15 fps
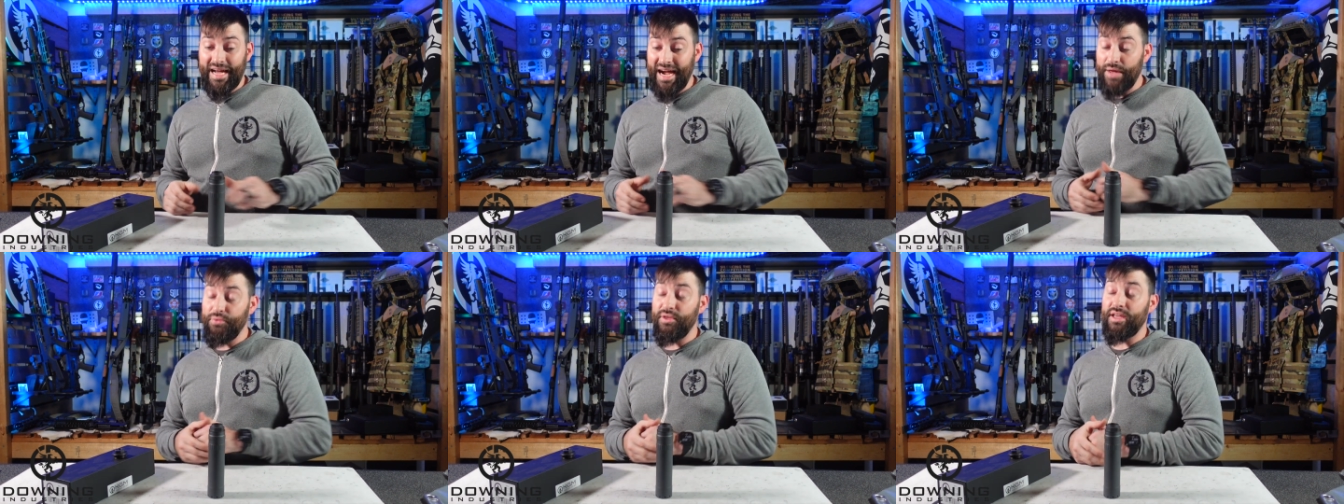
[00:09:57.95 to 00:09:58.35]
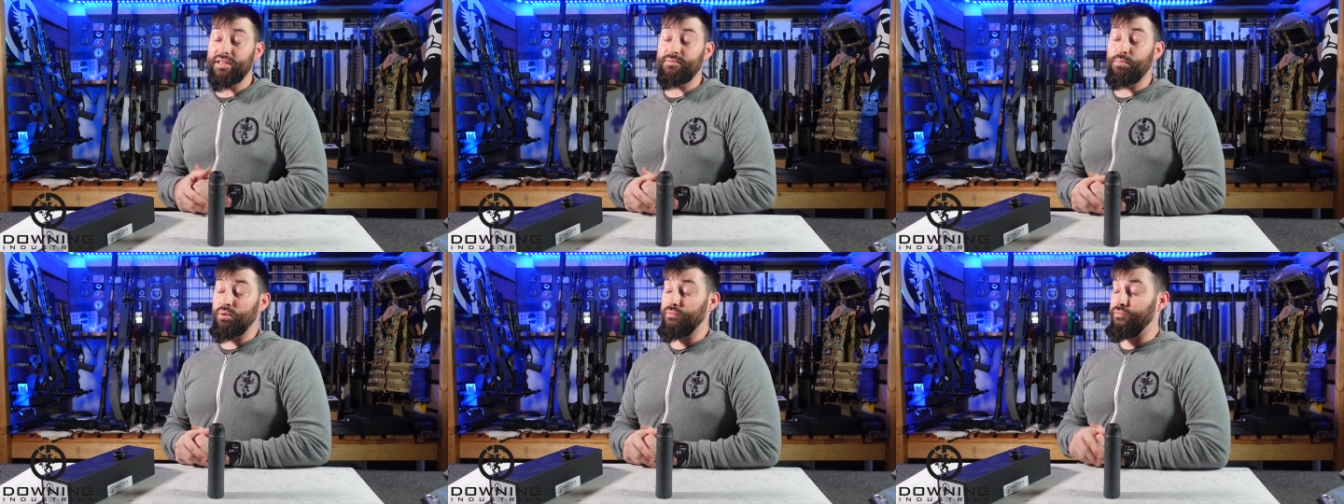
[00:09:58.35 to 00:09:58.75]
I think
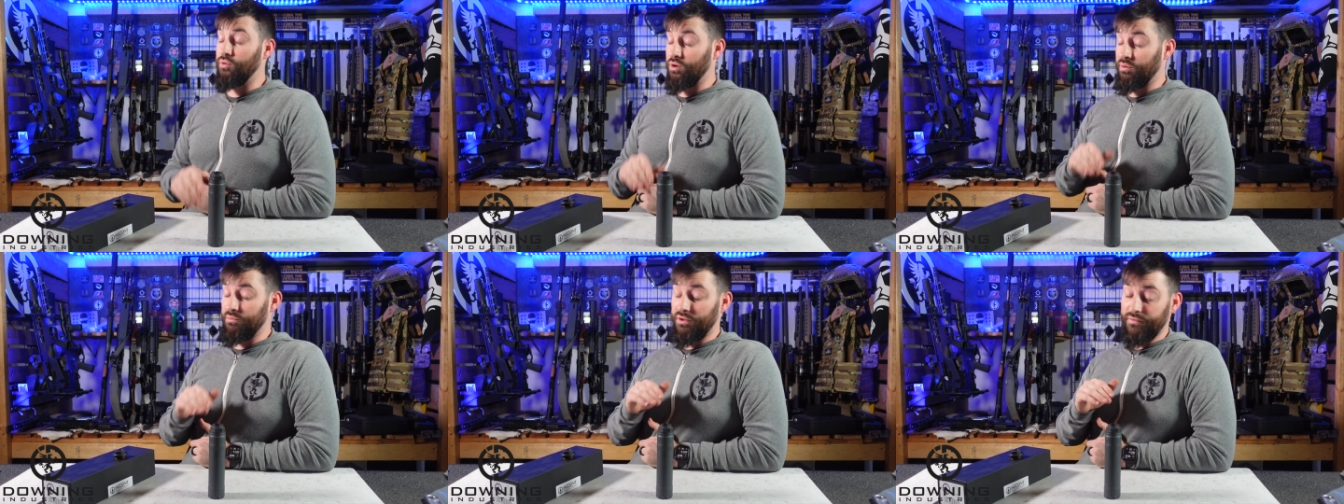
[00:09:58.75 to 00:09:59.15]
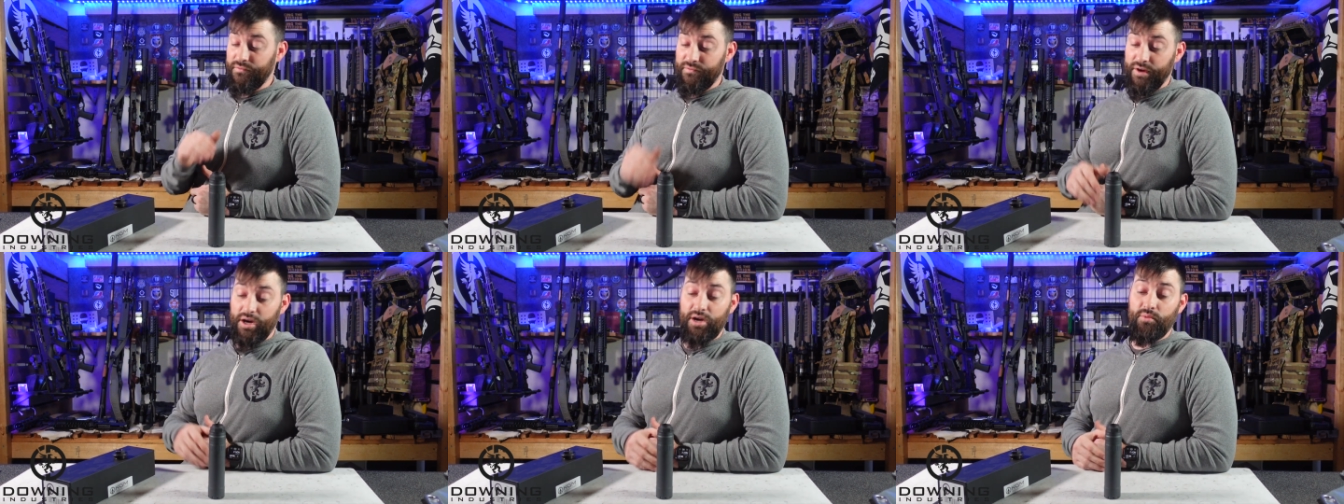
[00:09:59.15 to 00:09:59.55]
it performed
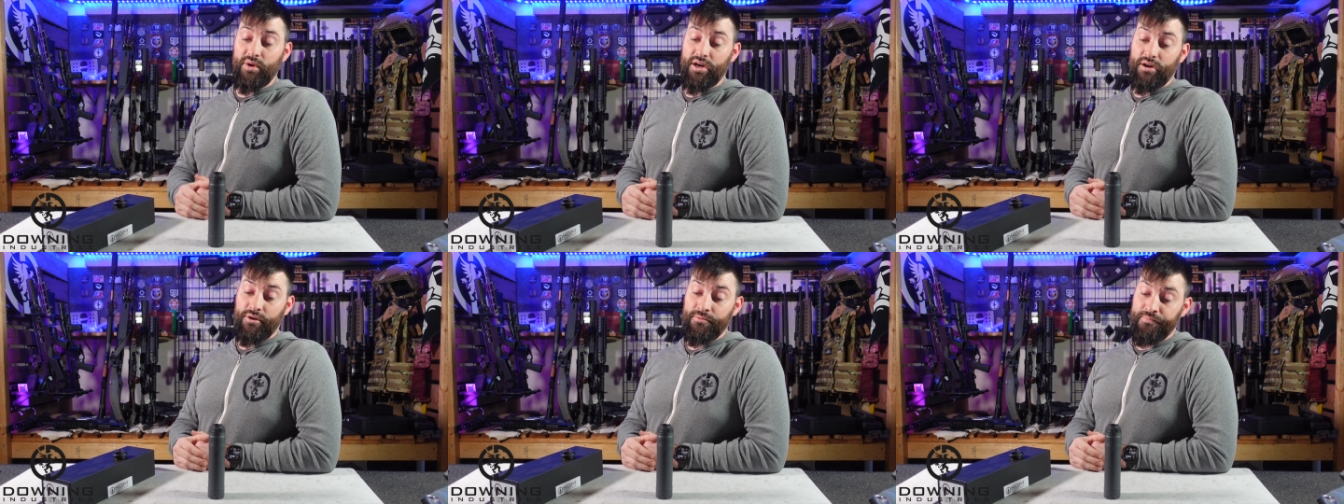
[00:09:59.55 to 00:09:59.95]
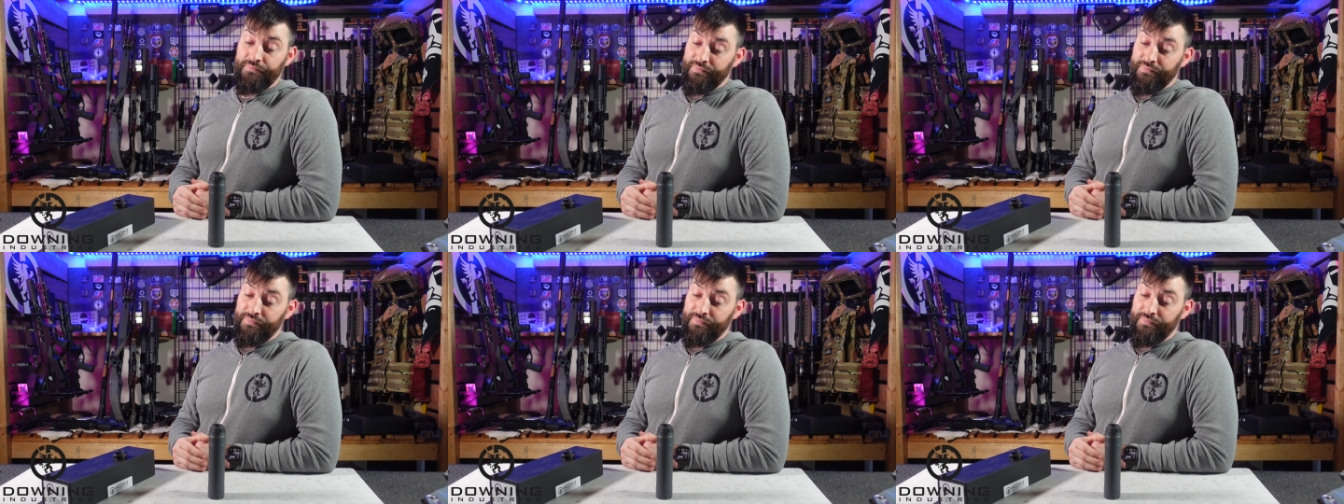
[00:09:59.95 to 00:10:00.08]
very well.